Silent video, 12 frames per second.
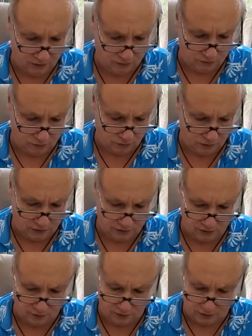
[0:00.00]
do uh,
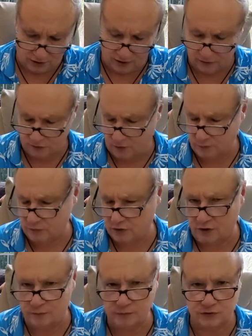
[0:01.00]
give me a like, thumbs
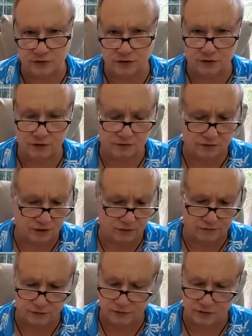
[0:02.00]
up, share, tell
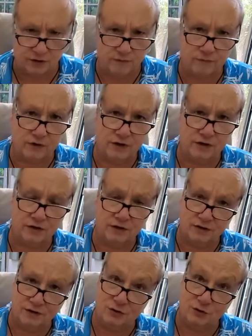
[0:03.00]
a friend, tell a friend,
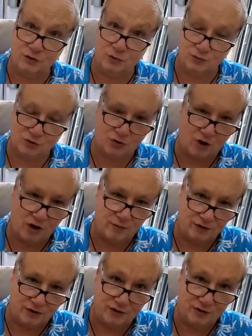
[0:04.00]
and do
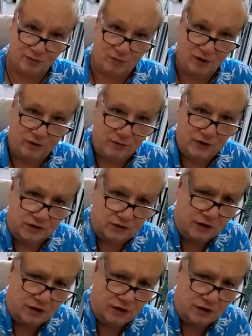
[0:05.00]
subscribe and hit the bell. Thank you